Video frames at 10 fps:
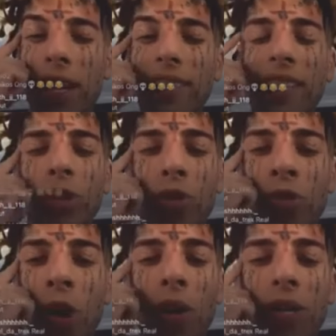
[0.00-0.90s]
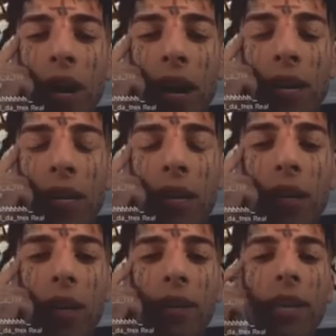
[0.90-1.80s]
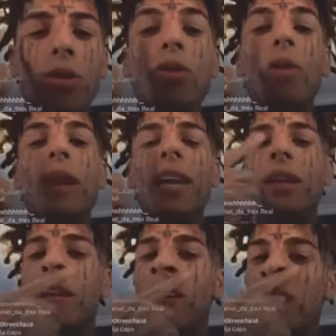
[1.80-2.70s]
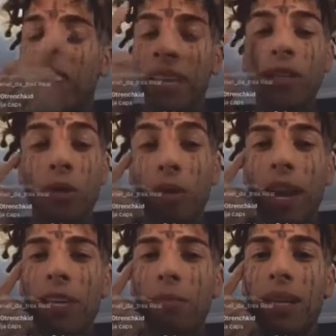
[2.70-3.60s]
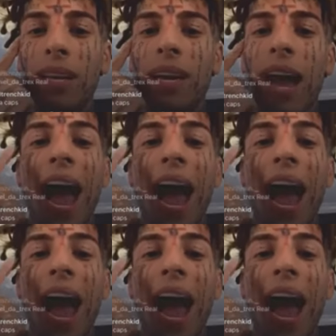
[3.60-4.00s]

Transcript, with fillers: Listen, you know in your head that you don't like me.